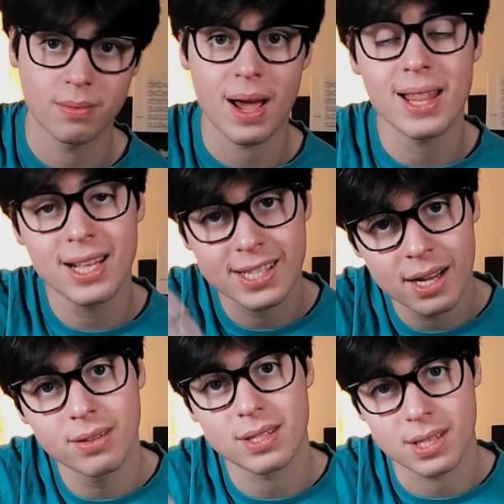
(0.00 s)
And they
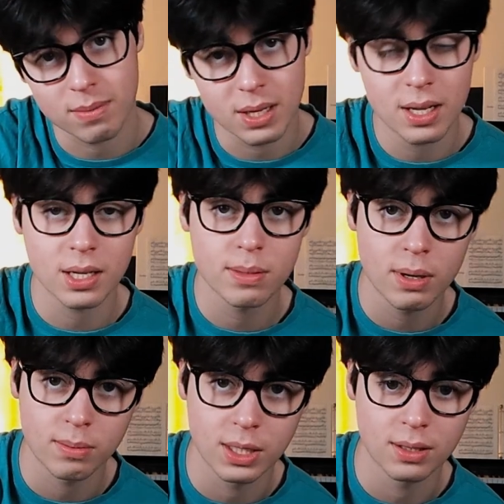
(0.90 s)
sound the same. You can
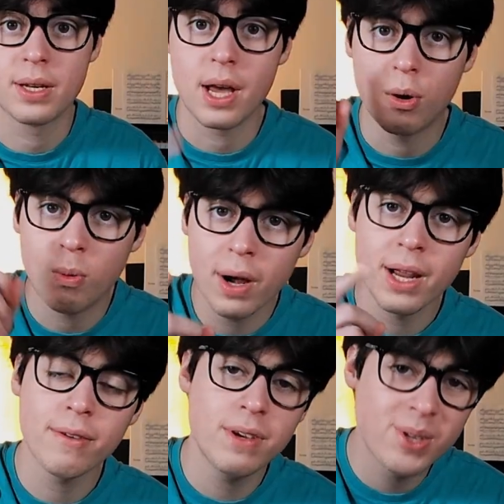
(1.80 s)
experiment. Now, what
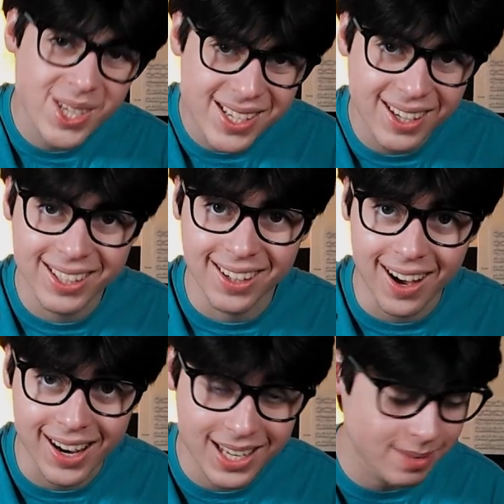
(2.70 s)
have you just
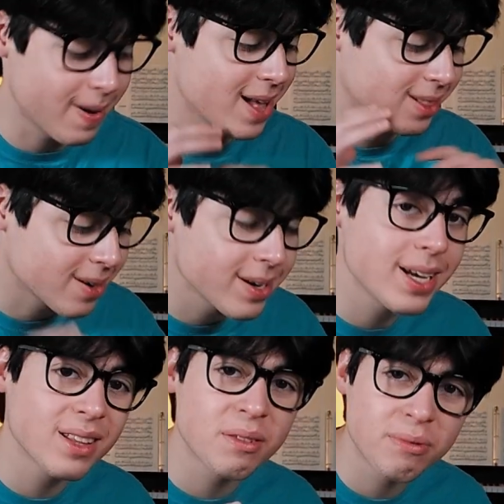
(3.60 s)
unlocked by
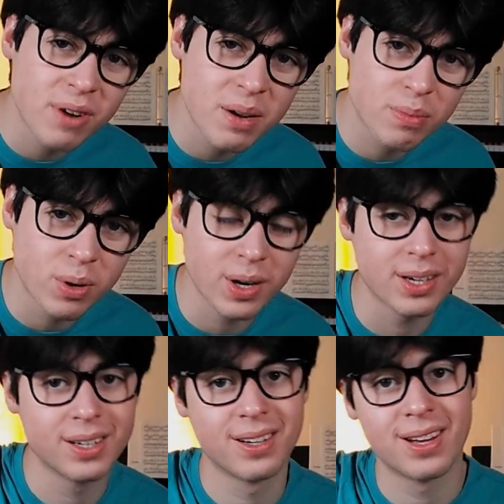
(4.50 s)
learning the fretboard?